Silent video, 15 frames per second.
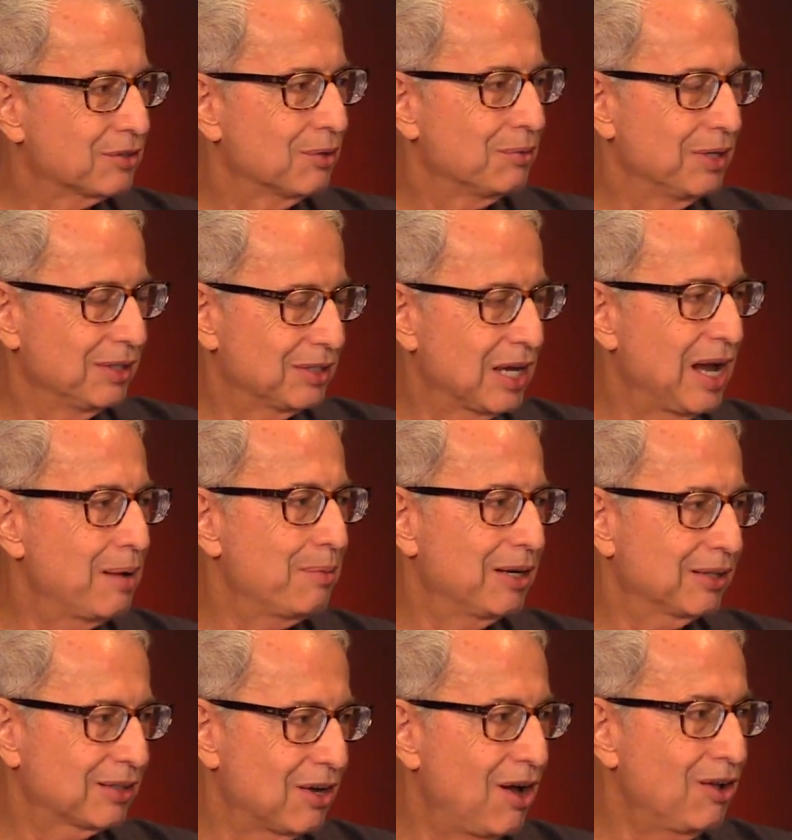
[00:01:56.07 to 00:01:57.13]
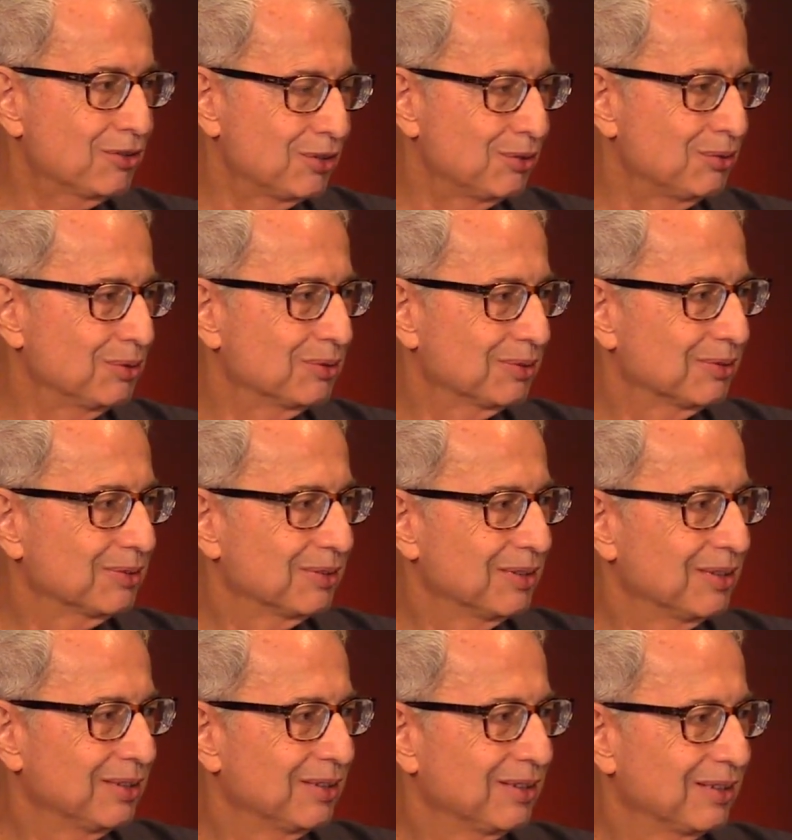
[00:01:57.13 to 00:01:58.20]
so then Tama called you.
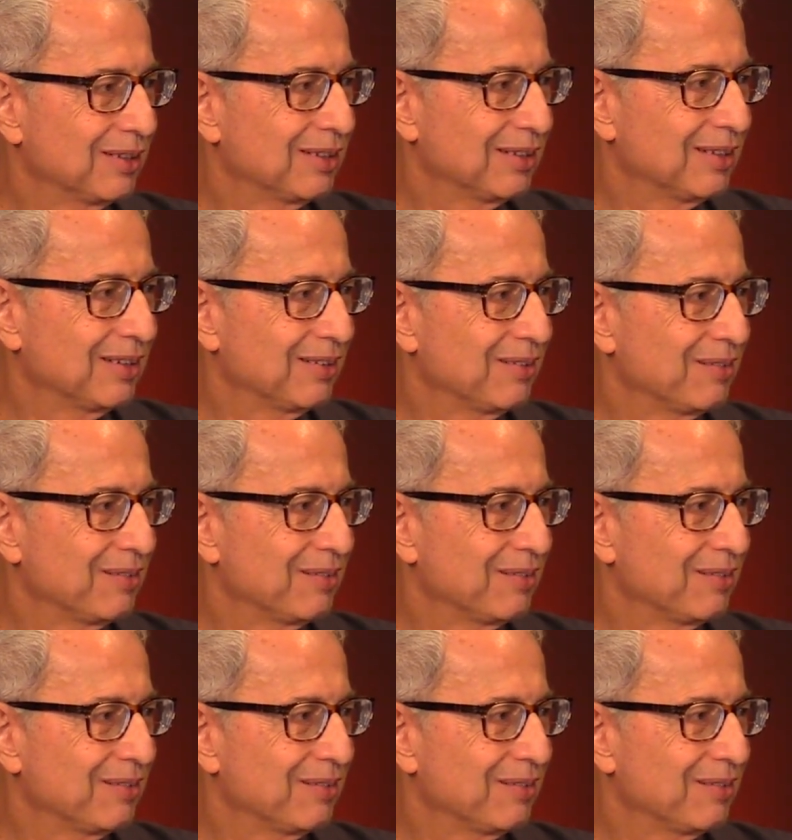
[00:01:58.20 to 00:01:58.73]
Well,